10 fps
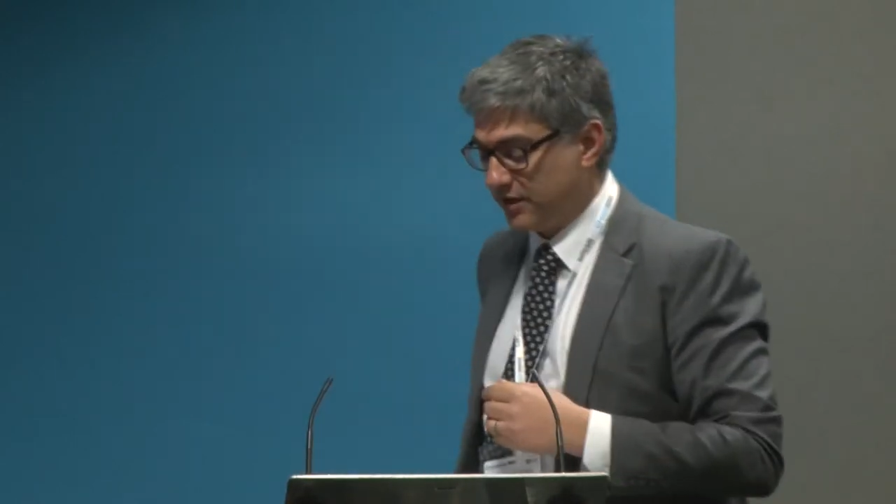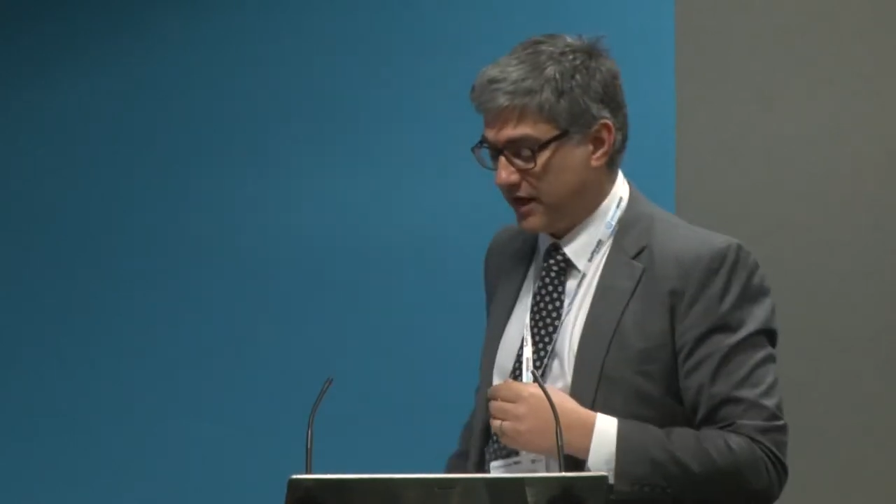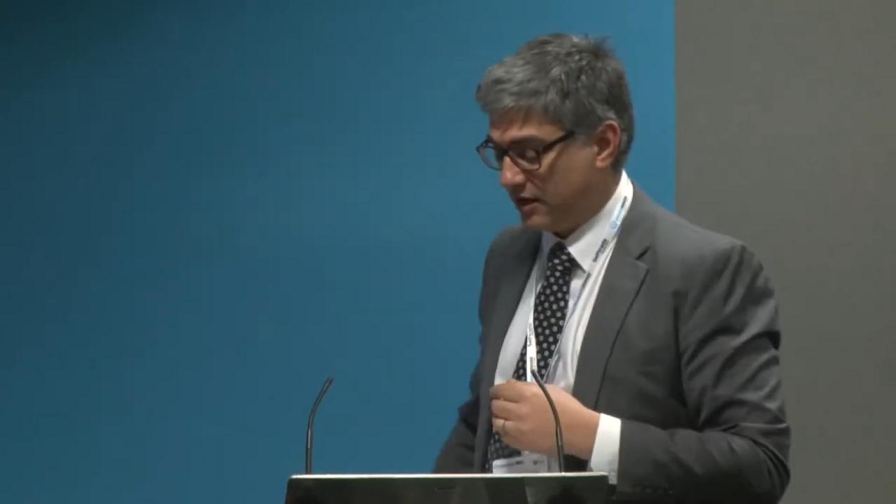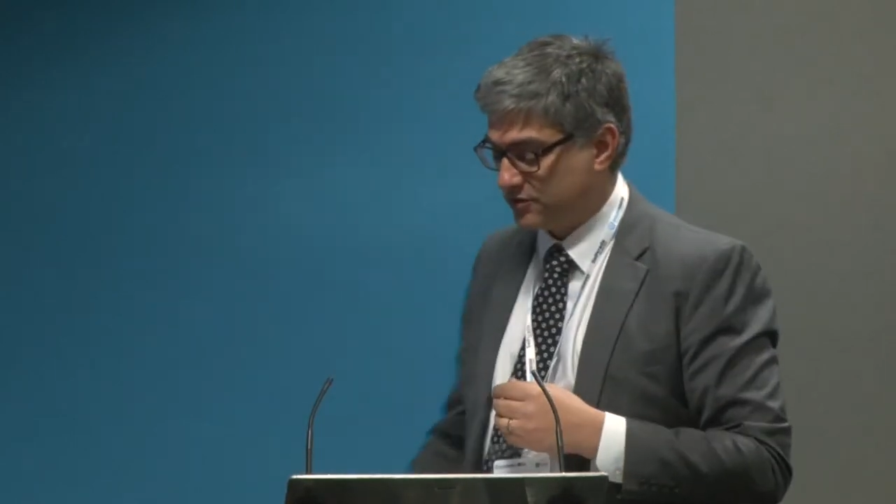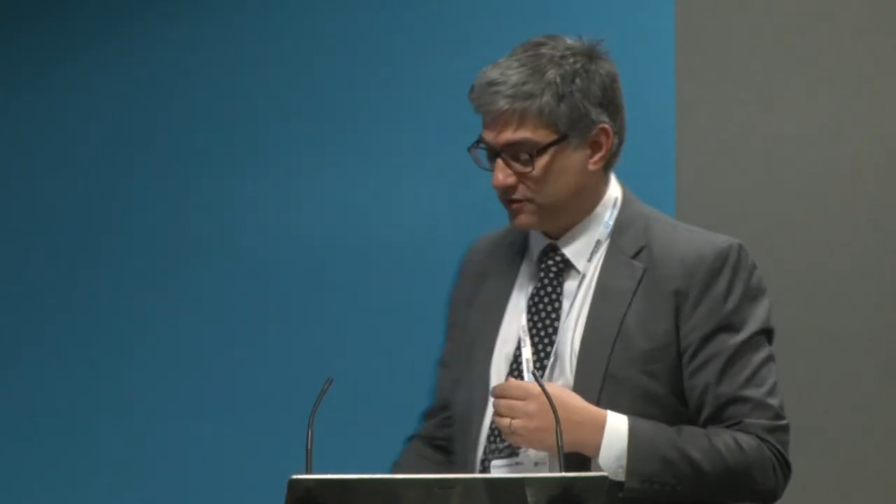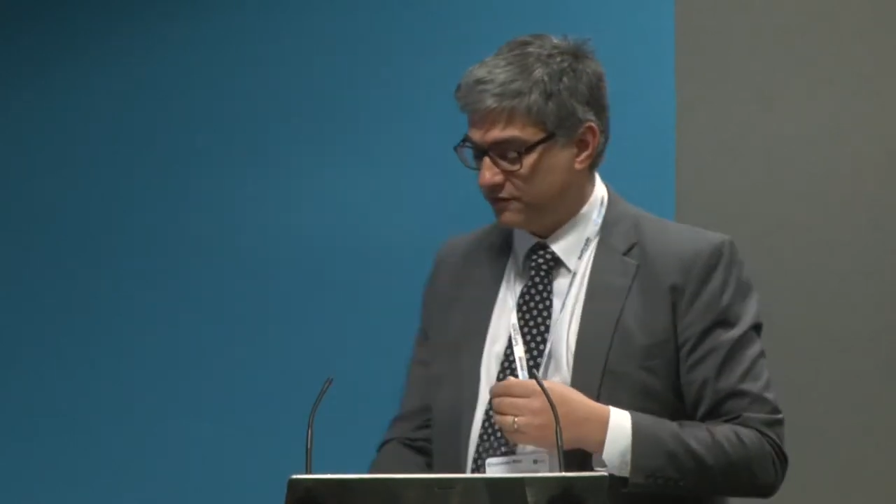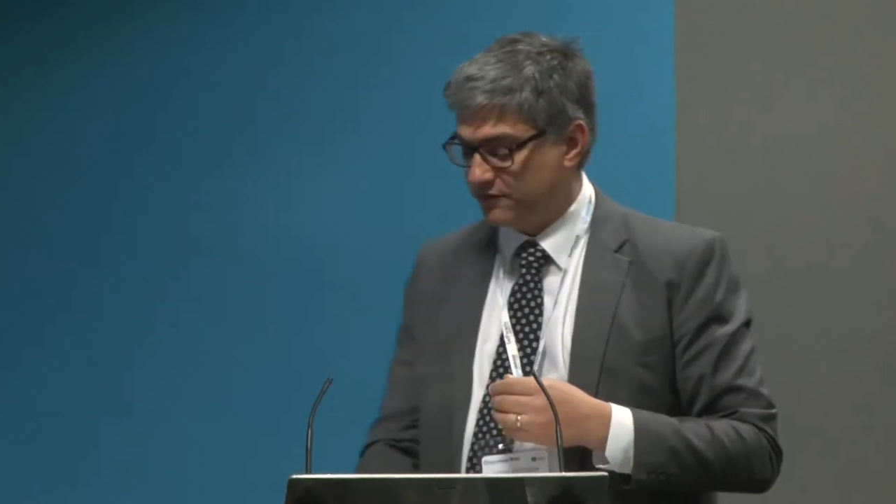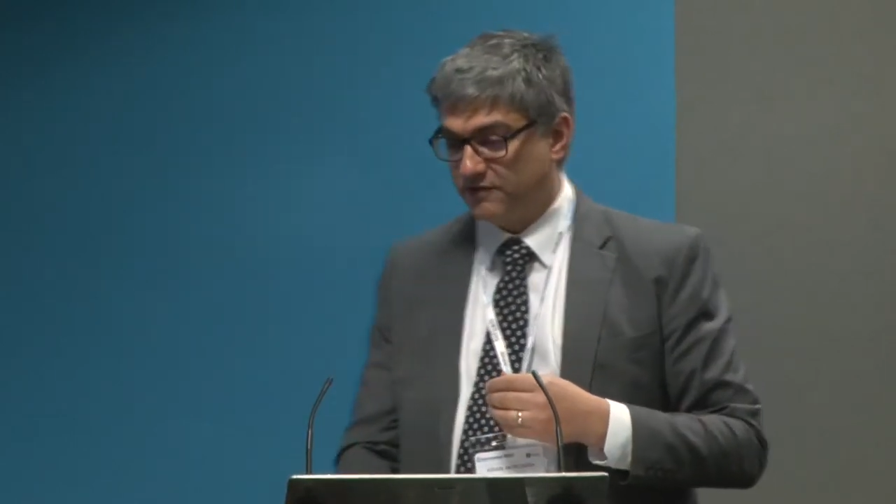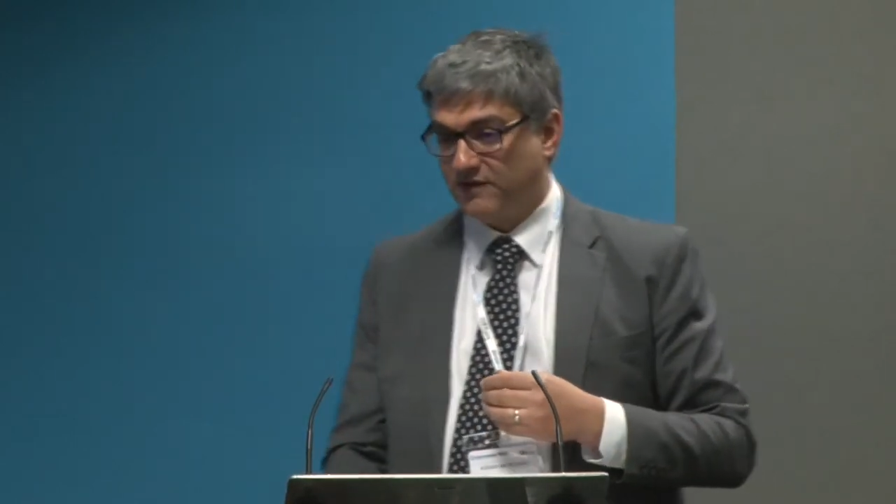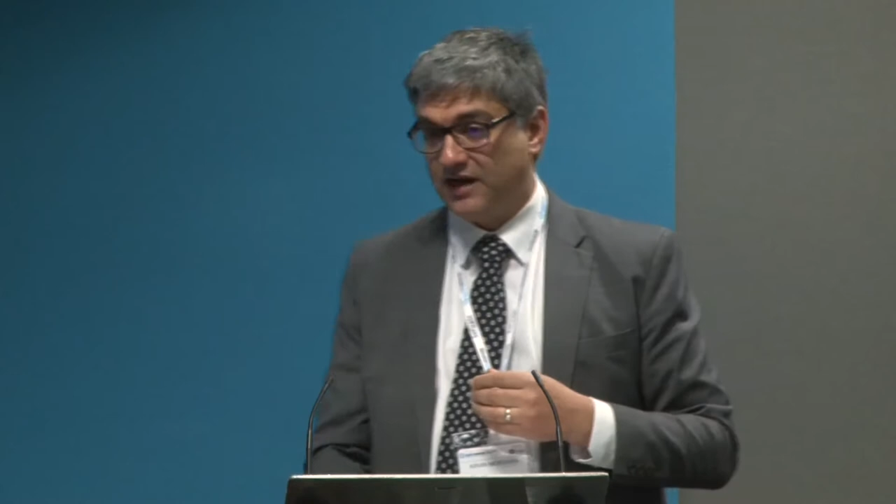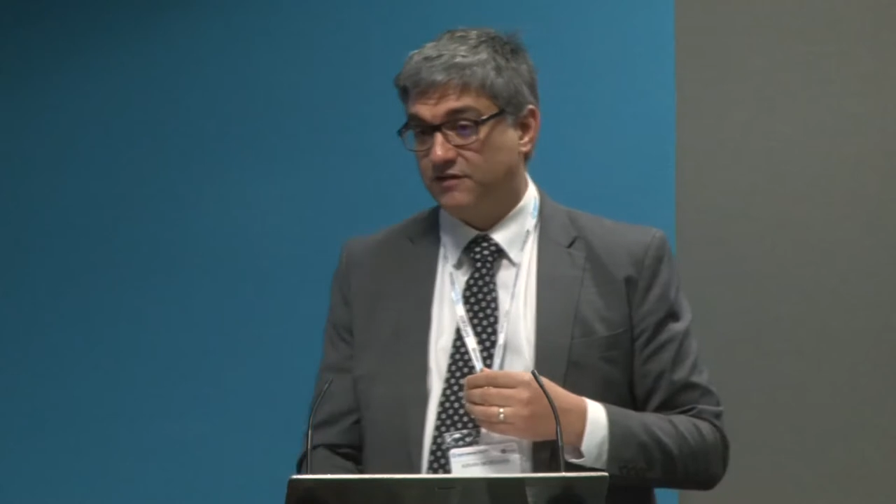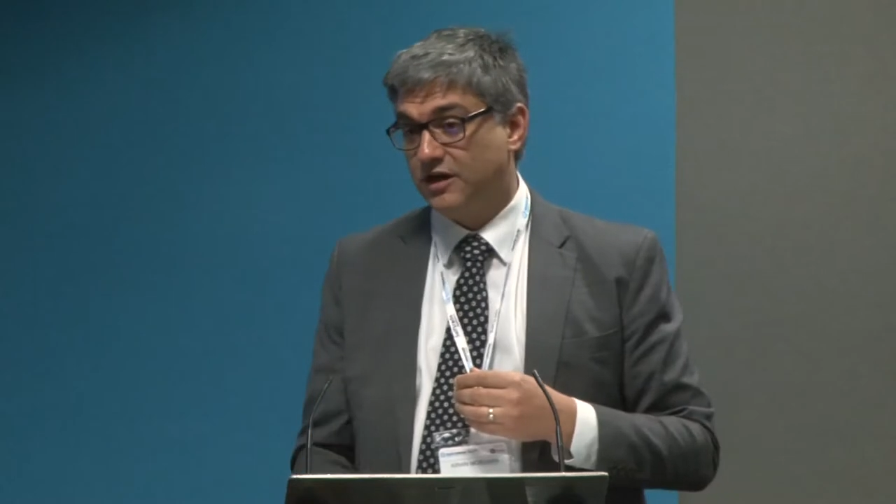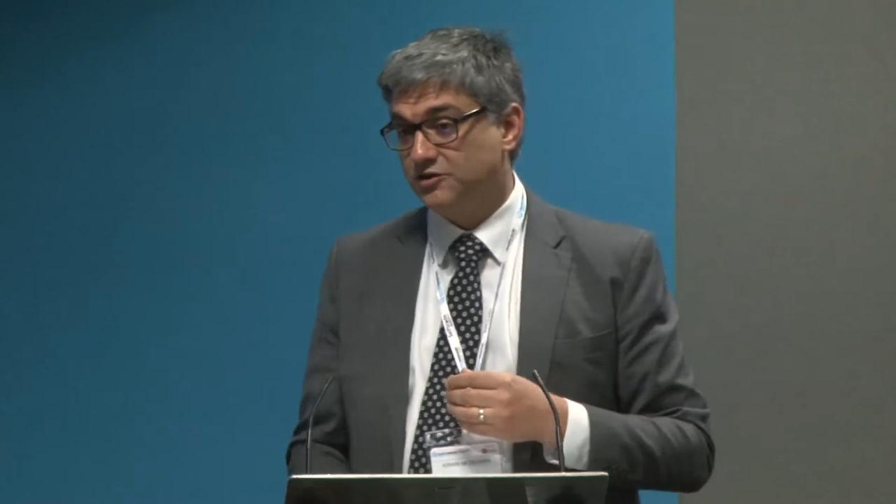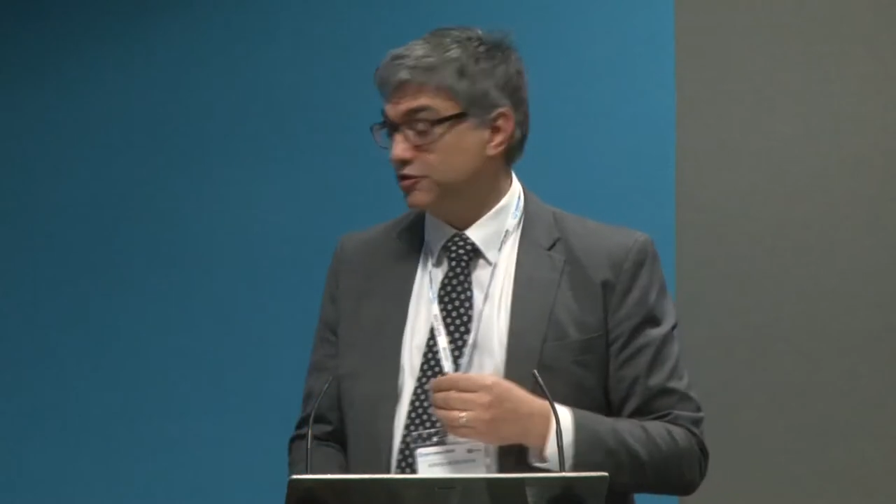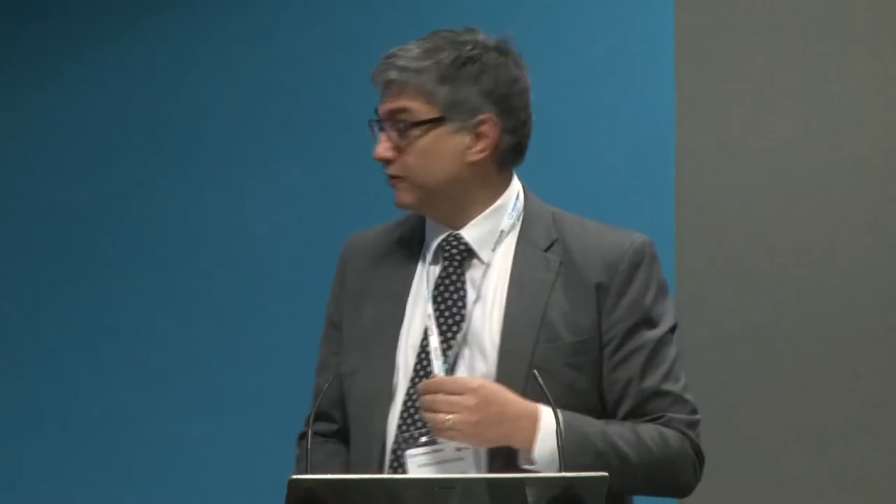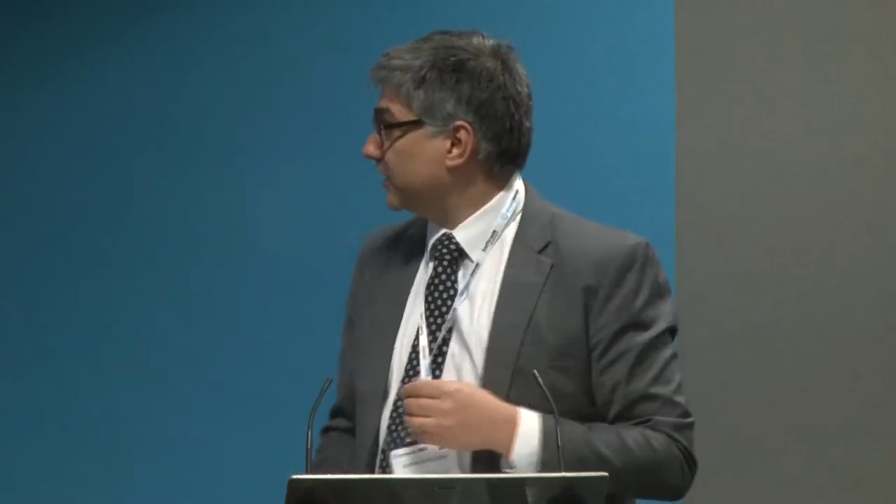account of the value of those joint